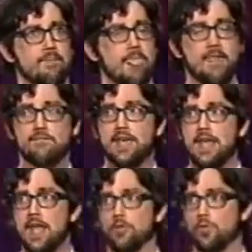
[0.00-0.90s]
And the
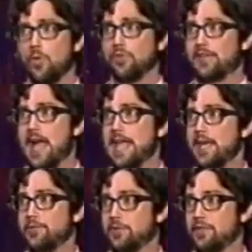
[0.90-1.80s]
Van Halen rules guy,
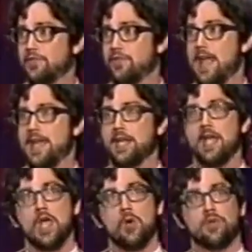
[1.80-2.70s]
he was with his friend
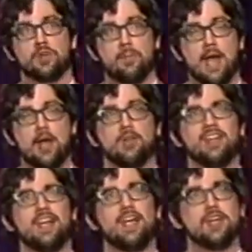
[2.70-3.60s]
who was
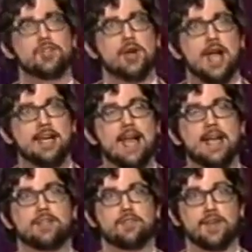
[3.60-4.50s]
apparently trying
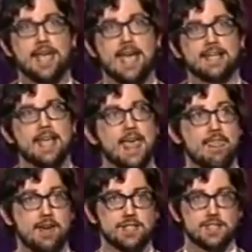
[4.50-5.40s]
not to forget
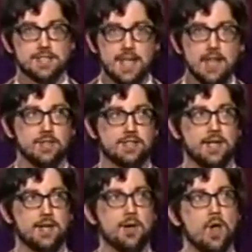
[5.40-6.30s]
that a
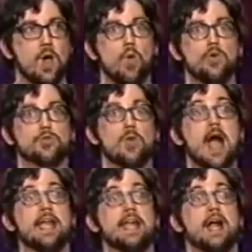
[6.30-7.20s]
skeleton was
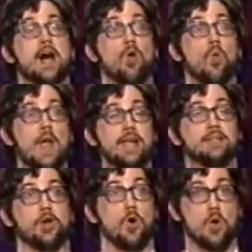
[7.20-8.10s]
riding on a
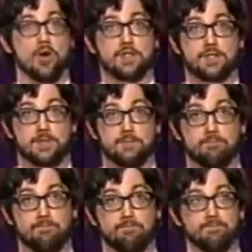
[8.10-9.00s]
winged horse.
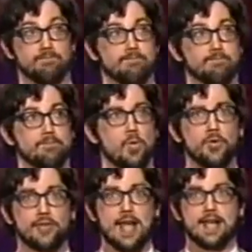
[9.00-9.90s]
What
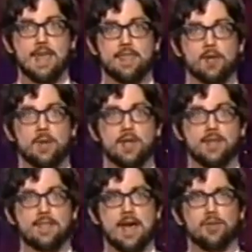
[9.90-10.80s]
was that guy thinking when he
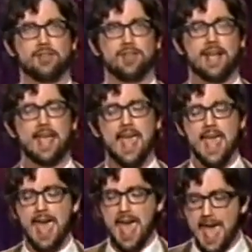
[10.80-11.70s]
did that? Was he like,
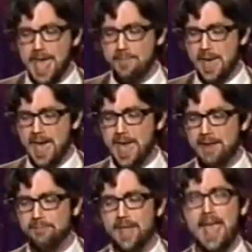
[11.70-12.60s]
hey
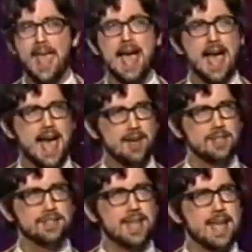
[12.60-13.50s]
man, how
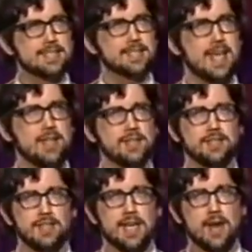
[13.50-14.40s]
does that
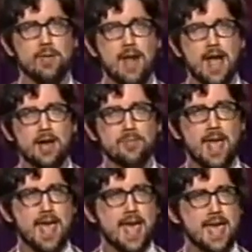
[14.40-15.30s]
skeleton get around,
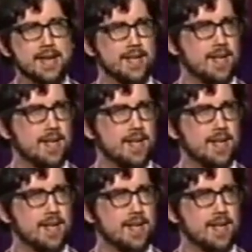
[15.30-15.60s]
man?